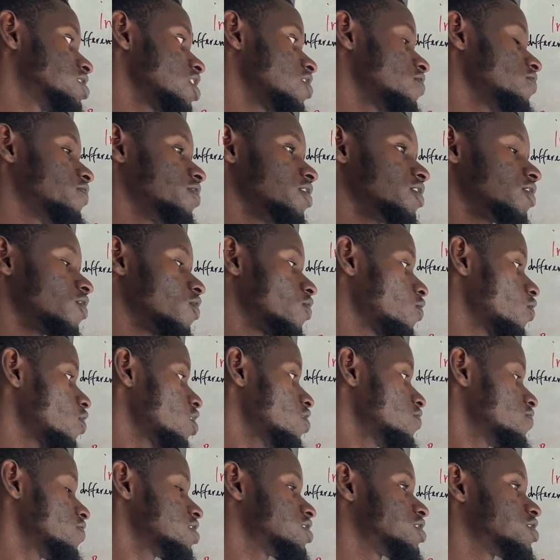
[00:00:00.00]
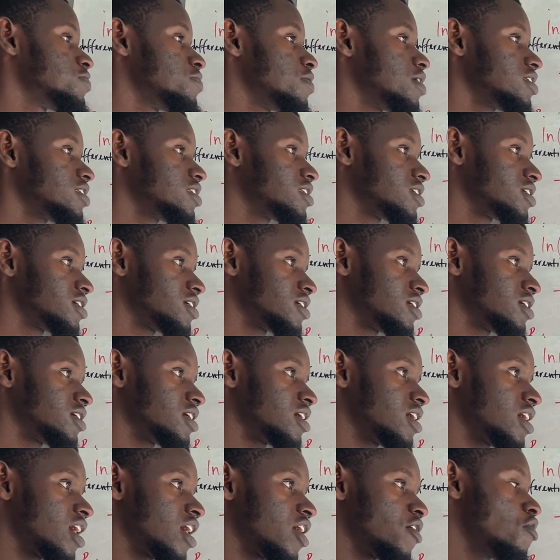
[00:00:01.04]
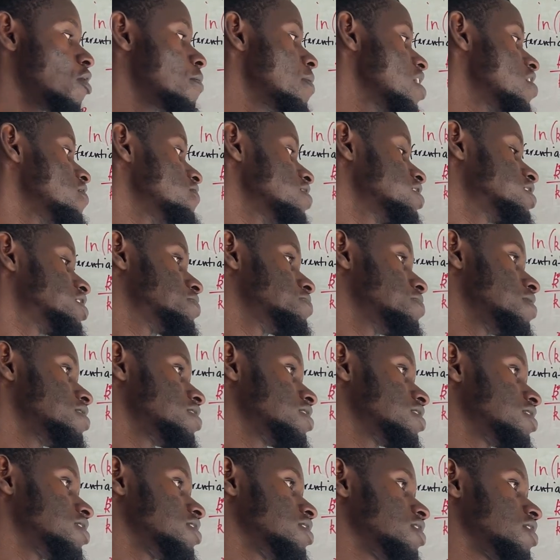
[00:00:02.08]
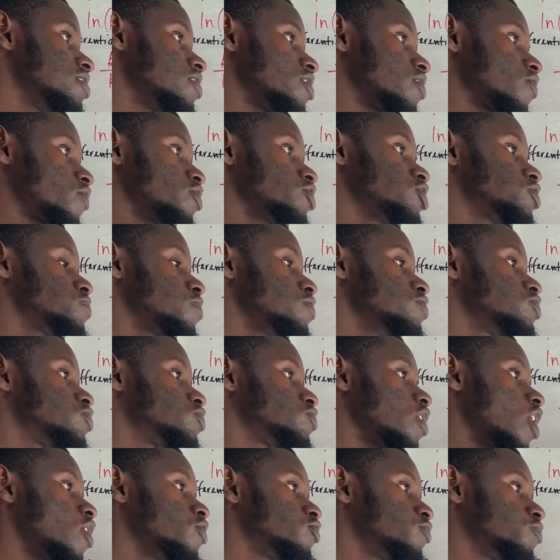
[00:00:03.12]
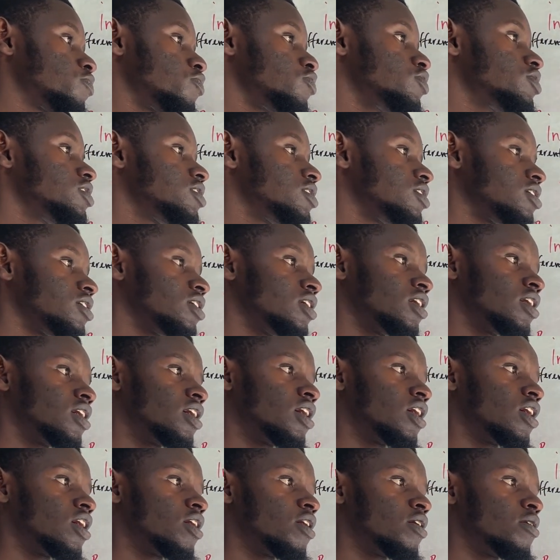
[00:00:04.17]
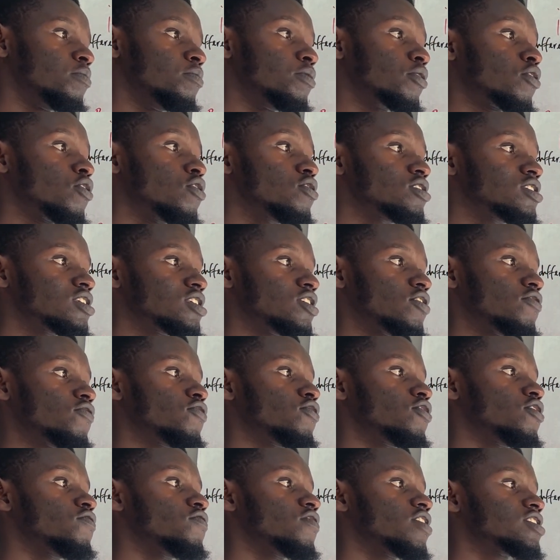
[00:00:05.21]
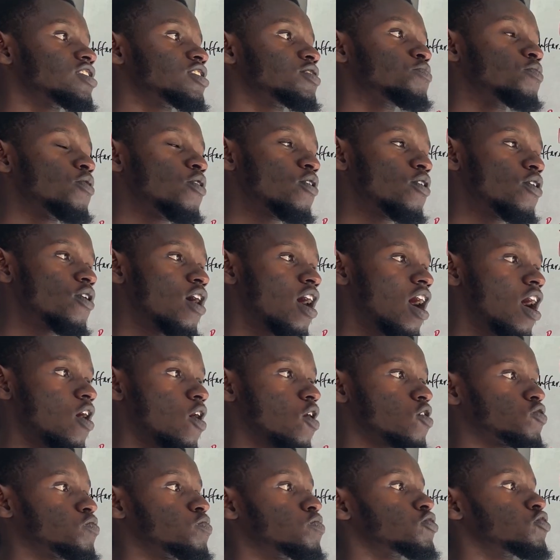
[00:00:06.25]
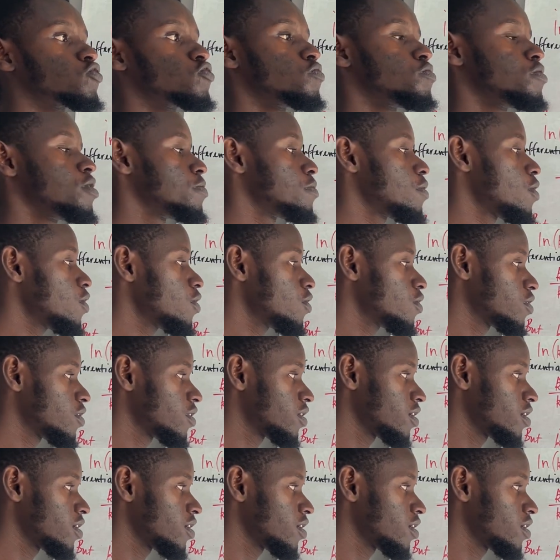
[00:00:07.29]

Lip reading: saving or investment, remember investment corresponds to output. because if you invest more, output will be more.